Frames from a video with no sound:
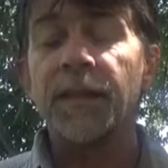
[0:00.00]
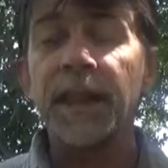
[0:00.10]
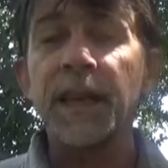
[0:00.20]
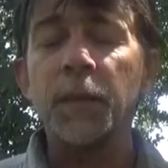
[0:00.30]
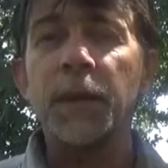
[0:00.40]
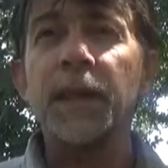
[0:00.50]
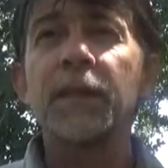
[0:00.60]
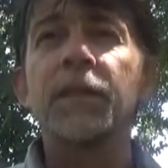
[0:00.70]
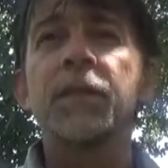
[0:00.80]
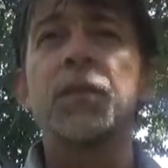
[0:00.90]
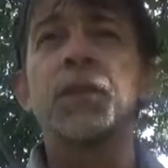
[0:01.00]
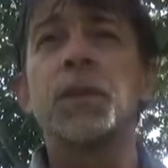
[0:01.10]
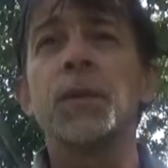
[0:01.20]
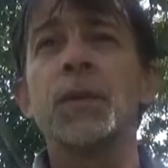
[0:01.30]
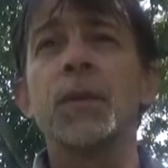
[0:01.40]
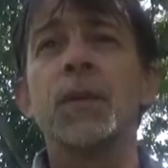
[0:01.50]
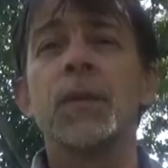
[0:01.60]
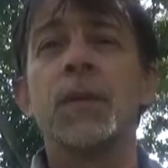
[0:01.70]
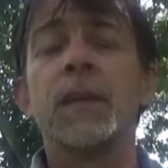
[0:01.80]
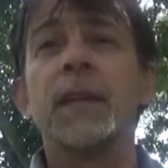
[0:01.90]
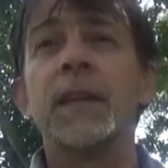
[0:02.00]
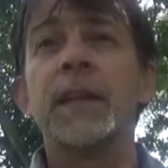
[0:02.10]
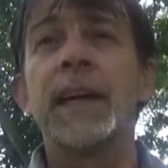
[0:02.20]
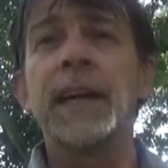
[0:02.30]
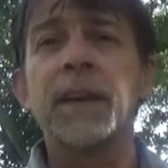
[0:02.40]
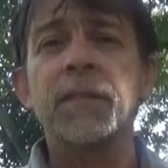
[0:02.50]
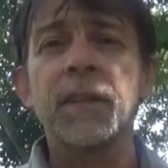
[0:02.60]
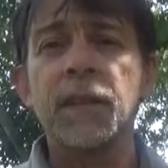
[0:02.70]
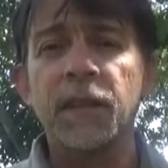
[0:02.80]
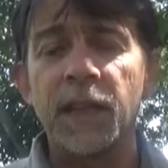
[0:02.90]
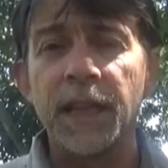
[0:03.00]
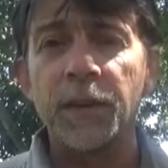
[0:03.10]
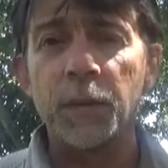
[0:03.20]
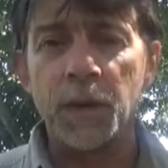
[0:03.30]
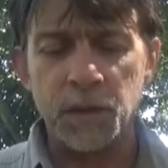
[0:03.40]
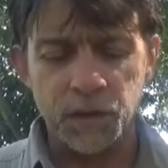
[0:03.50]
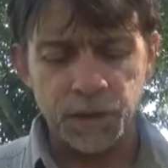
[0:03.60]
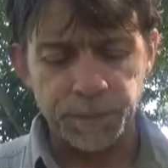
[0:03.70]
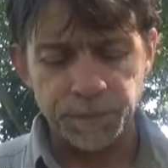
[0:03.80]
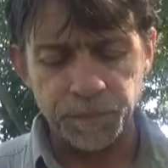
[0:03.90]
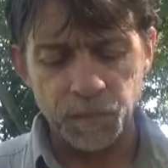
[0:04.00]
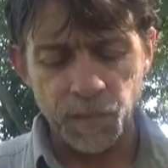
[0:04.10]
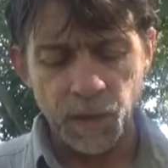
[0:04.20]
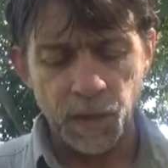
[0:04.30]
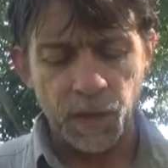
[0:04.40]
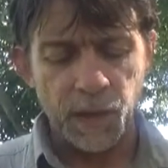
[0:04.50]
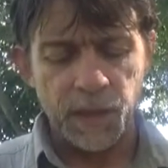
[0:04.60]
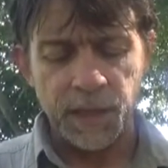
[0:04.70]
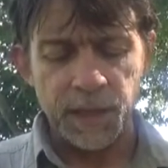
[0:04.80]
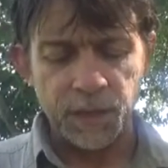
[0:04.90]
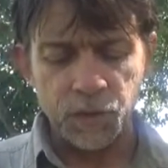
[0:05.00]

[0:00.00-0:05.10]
then I went to Niagara Leatherworks, and